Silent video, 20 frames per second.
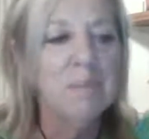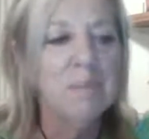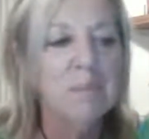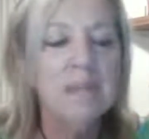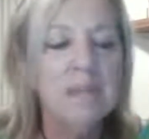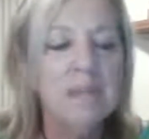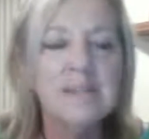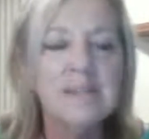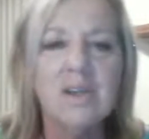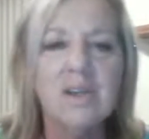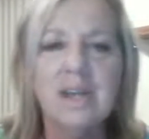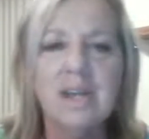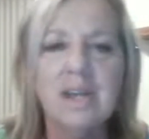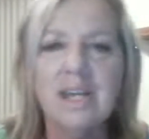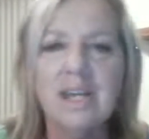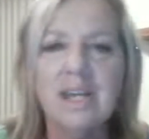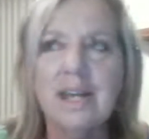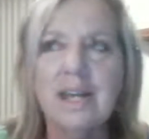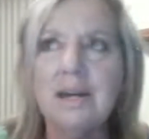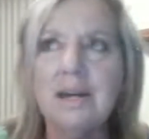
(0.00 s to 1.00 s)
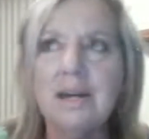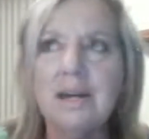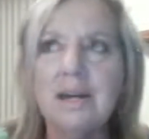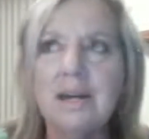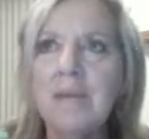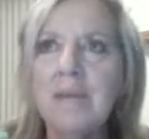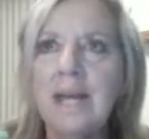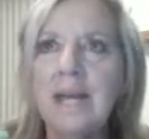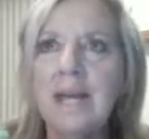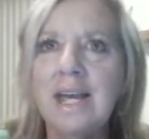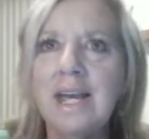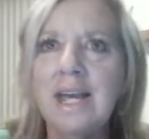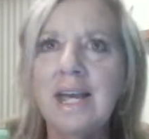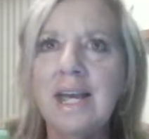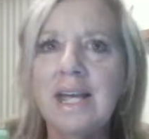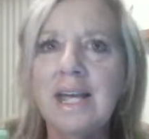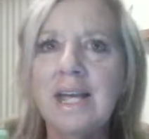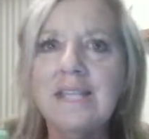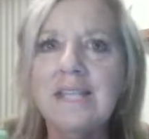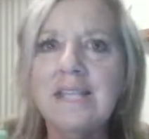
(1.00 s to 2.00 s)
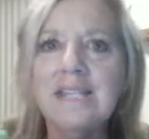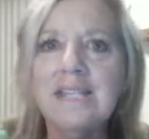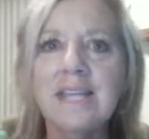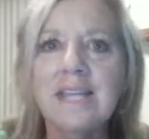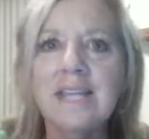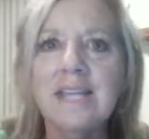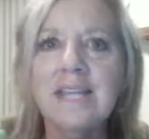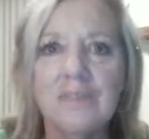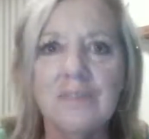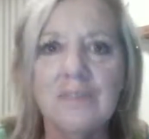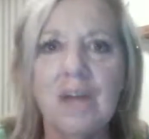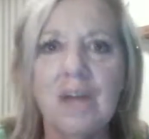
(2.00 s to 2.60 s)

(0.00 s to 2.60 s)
Being psychic is a gift.